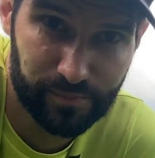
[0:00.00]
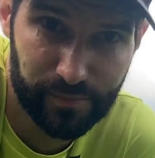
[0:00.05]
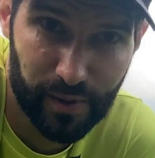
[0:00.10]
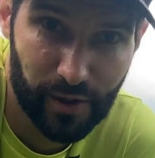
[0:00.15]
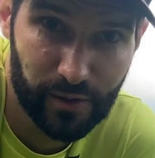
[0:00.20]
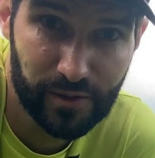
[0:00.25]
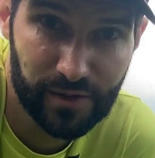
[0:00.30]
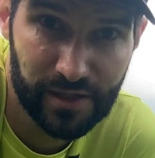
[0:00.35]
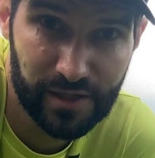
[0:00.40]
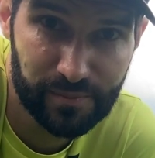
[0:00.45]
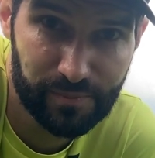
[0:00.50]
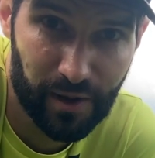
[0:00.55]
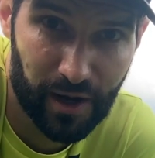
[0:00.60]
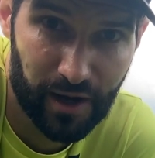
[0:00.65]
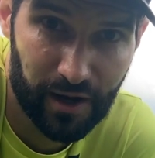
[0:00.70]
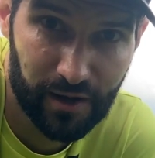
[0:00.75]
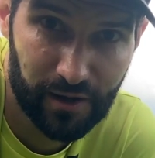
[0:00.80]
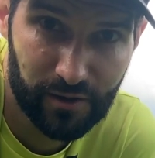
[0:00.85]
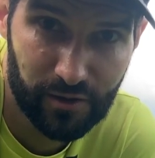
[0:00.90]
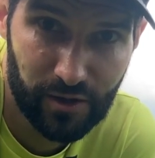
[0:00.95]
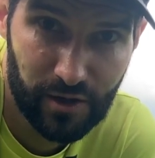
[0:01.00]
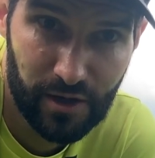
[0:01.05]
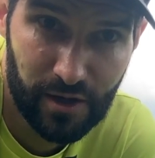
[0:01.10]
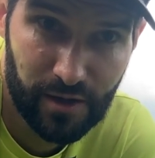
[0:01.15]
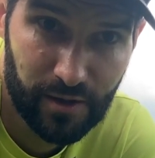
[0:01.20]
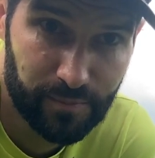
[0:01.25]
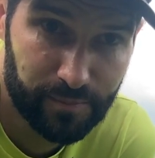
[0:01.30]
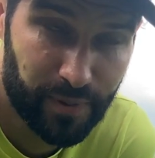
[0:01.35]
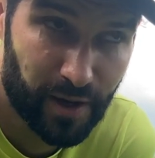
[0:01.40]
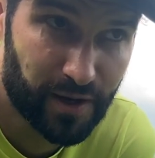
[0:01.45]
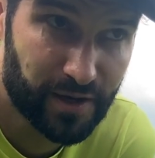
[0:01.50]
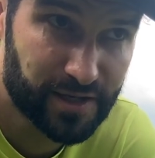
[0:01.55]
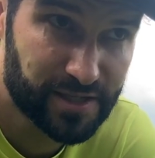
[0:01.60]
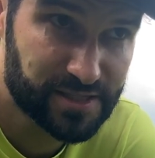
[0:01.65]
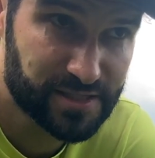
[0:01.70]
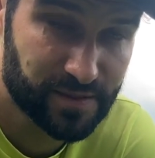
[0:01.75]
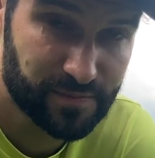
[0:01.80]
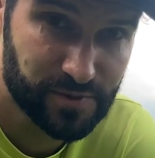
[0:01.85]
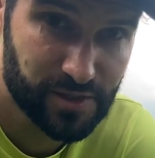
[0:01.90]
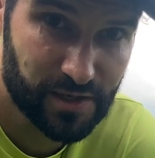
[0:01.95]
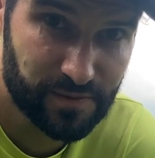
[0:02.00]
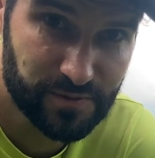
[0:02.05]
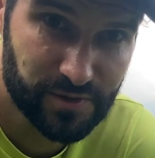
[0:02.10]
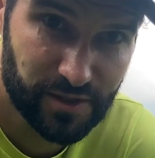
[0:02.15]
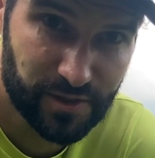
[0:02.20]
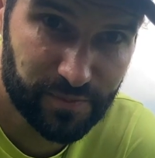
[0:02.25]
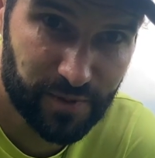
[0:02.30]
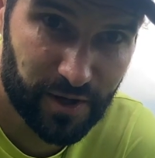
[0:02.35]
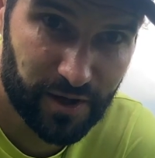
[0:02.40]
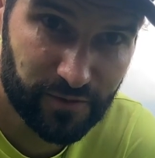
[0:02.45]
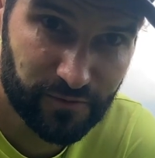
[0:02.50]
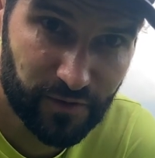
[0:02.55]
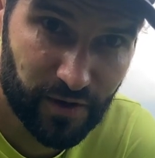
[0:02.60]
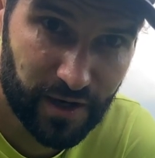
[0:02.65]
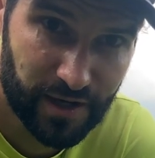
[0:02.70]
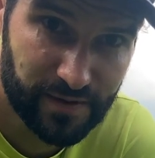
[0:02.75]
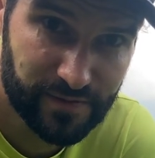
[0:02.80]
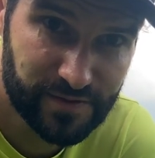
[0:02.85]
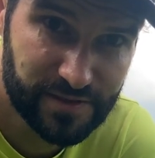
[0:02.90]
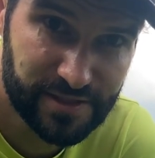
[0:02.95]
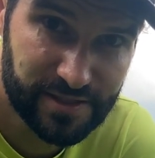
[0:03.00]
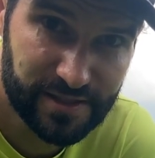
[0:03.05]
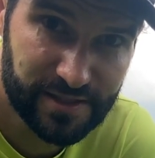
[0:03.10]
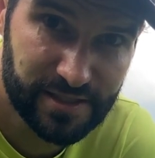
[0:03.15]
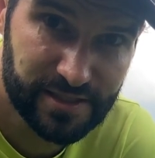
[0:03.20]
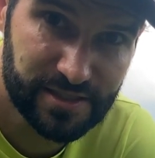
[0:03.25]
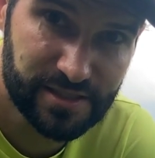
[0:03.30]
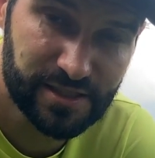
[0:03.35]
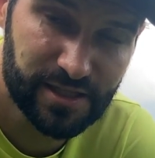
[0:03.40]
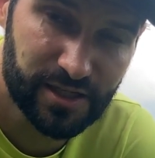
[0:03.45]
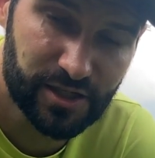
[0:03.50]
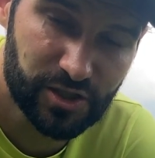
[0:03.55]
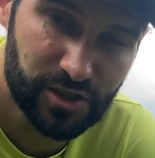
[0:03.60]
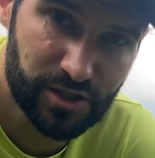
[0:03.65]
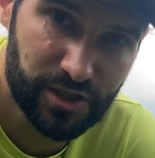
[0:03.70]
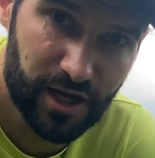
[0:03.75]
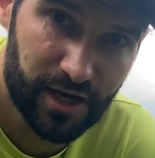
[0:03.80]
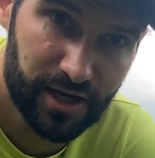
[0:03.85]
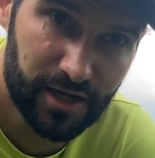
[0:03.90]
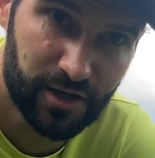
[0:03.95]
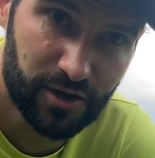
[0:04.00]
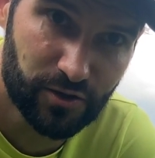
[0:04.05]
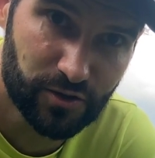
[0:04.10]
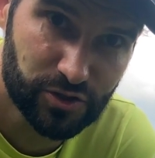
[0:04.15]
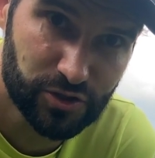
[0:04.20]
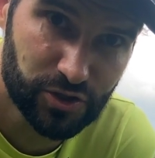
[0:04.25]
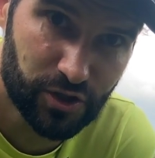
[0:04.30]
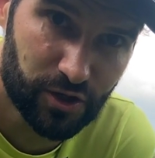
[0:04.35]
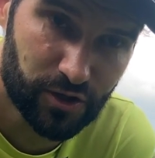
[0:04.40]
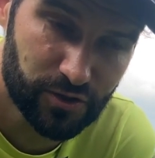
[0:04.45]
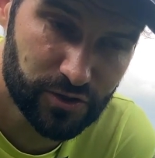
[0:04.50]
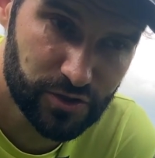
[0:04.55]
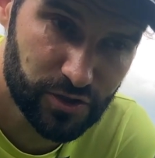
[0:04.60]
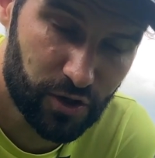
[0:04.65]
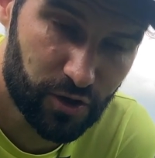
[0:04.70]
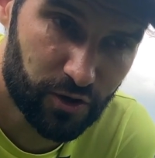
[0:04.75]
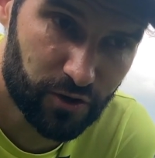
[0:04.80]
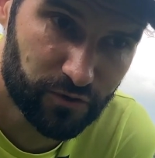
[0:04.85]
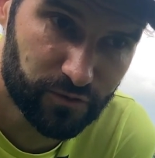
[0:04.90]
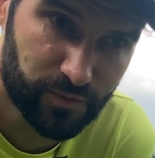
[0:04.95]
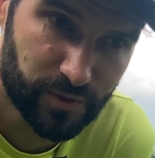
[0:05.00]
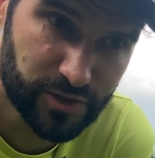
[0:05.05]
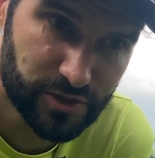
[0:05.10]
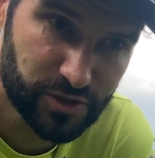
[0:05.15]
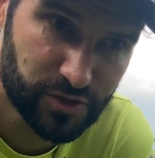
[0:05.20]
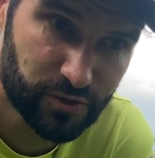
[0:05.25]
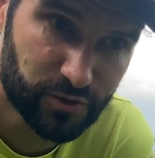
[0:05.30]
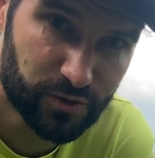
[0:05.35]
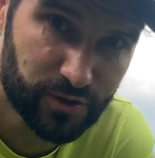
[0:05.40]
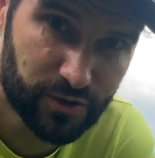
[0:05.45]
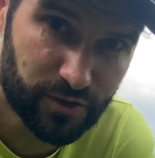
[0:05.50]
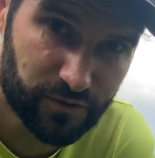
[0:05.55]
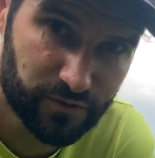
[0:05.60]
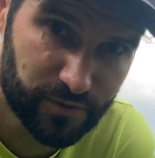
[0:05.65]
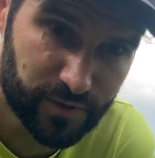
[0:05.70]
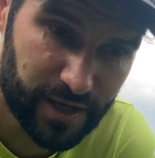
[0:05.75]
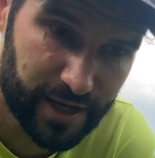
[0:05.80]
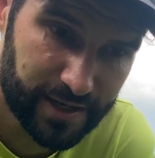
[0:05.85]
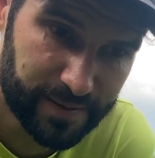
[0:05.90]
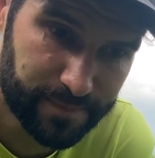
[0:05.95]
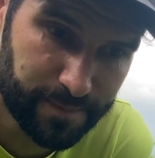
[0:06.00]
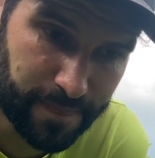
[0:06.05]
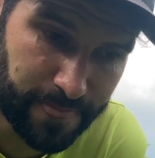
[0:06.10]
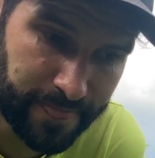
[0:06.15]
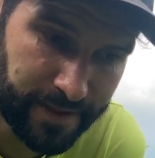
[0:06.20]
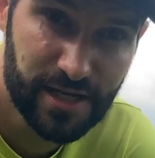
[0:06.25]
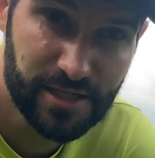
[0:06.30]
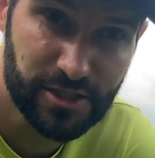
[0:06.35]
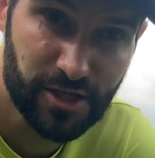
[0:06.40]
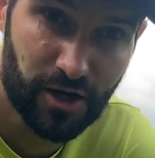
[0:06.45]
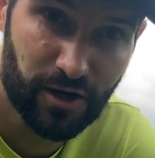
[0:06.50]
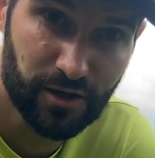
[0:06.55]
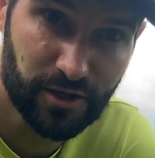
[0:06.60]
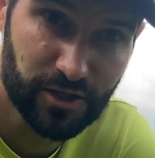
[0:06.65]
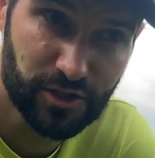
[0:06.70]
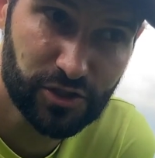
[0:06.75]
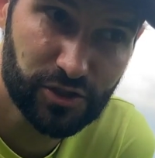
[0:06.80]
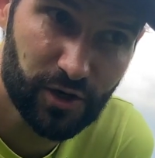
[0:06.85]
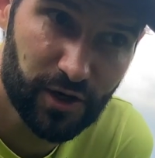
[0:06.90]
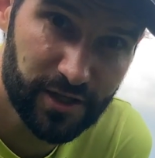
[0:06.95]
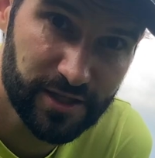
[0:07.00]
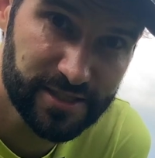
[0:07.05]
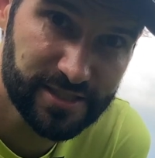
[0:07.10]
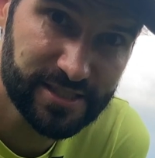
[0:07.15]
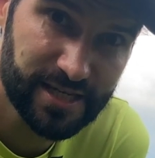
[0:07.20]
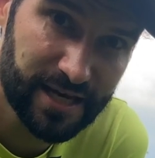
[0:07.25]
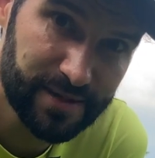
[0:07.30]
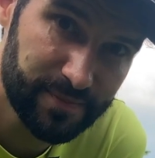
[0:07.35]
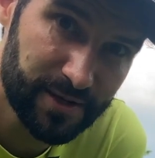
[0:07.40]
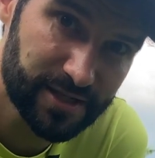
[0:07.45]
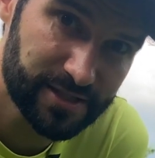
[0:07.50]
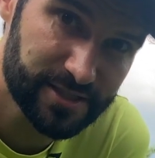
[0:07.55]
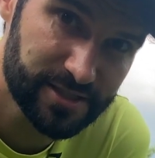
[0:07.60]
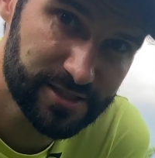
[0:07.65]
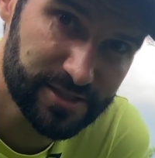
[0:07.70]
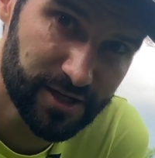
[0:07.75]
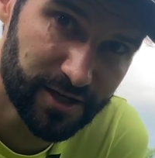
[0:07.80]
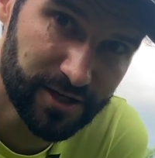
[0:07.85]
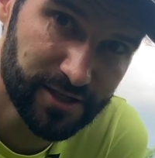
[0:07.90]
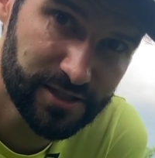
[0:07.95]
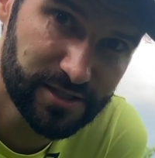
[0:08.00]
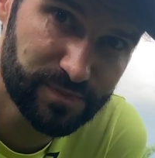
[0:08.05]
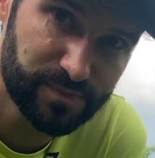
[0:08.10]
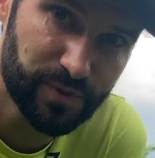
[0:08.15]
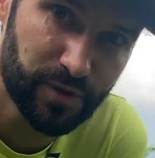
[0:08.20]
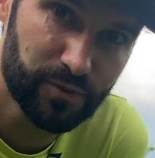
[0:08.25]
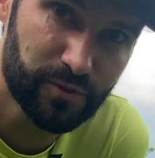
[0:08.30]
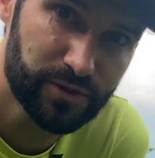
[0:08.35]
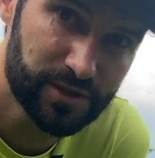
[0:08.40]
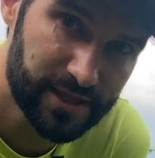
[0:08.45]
bogey, par, birdie, sometimes on the par fives. This is going to cut a lot of shots off my score and off the game. So I'm going to try the same exercise, but with